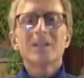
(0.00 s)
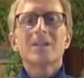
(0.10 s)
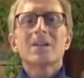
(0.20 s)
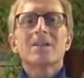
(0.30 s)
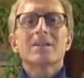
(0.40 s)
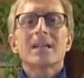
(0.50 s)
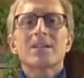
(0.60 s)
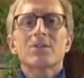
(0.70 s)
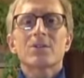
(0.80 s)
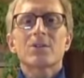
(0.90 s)

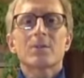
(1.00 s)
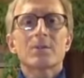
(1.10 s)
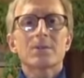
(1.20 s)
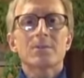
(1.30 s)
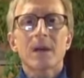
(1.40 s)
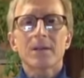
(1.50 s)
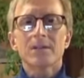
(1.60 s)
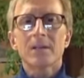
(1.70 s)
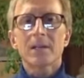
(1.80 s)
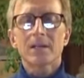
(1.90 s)
Sanskrit term is
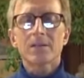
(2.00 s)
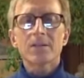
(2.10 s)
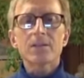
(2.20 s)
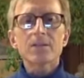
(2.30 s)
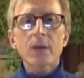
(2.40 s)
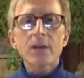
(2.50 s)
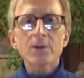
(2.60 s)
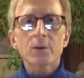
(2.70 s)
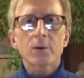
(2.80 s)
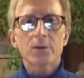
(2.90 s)
madhya. And in this
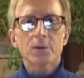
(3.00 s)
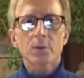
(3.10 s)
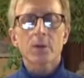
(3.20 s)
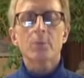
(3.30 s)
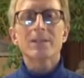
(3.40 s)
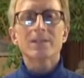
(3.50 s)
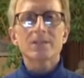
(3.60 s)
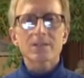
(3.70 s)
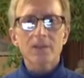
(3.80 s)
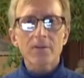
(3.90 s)
threshold is where we
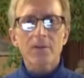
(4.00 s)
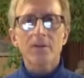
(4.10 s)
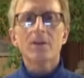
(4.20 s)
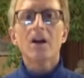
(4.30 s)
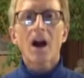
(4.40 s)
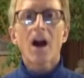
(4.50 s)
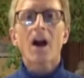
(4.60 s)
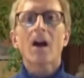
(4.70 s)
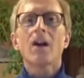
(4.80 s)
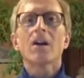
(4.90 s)
discover
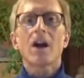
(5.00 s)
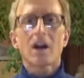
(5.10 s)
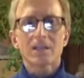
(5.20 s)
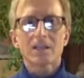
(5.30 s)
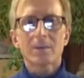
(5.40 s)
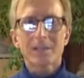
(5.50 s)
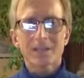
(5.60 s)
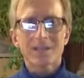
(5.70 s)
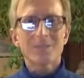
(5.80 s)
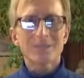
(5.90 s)
our
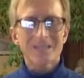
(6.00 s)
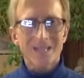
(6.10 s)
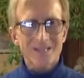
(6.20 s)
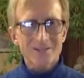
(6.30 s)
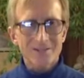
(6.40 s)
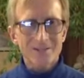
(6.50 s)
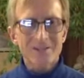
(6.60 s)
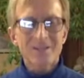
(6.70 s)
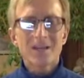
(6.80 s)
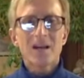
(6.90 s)
unlimited potential.
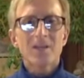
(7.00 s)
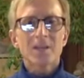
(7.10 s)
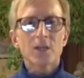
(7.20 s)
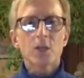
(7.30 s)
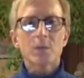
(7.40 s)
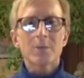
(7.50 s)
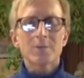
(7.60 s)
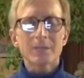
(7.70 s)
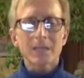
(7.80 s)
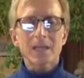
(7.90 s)
The human
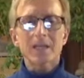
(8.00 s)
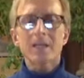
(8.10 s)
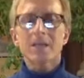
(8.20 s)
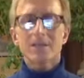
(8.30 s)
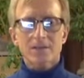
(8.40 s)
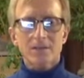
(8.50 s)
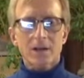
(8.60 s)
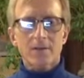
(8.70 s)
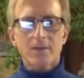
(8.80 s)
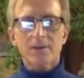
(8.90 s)
being
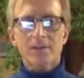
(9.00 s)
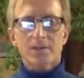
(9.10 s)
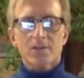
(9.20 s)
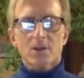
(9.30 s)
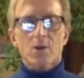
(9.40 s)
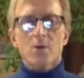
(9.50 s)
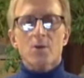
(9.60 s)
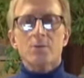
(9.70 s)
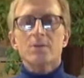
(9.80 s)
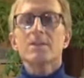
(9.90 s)
discovers its
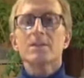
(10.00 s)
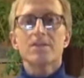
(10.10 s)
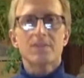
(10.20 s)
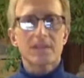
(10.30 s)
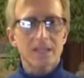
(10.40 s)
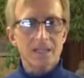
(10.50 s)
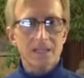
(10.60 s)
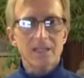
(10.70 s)
own divinity.